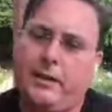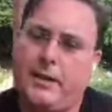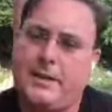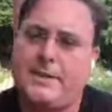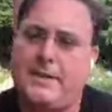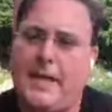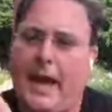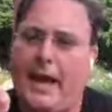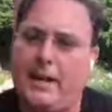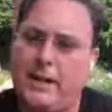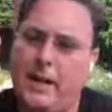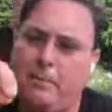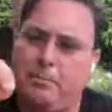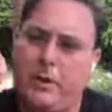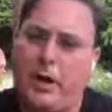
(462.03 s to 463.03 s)
is that
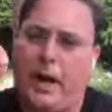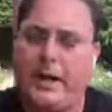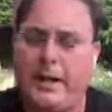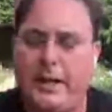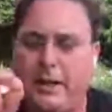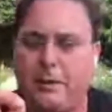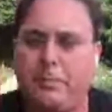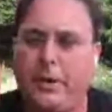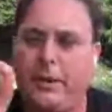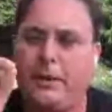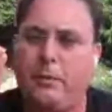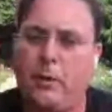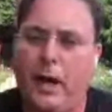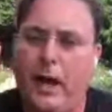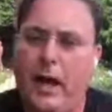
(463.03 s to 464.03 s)
number,
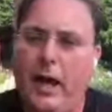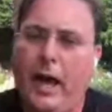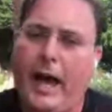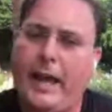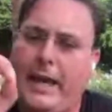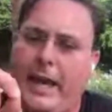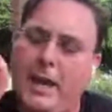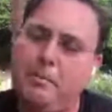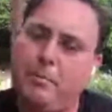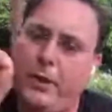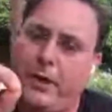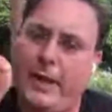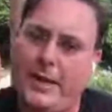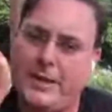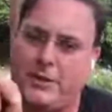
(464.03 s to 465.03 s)
I can't
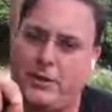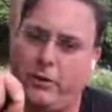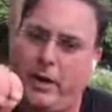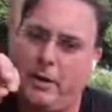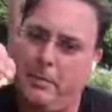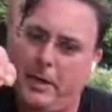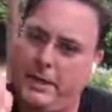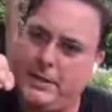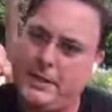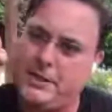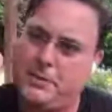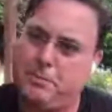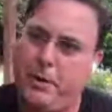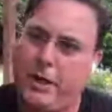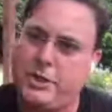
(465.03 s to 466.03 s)
put a histogram in the
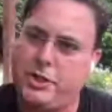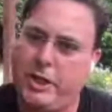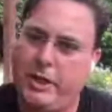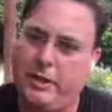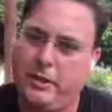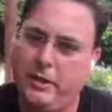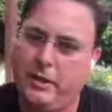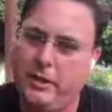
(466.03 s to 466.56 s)
spreadsheet.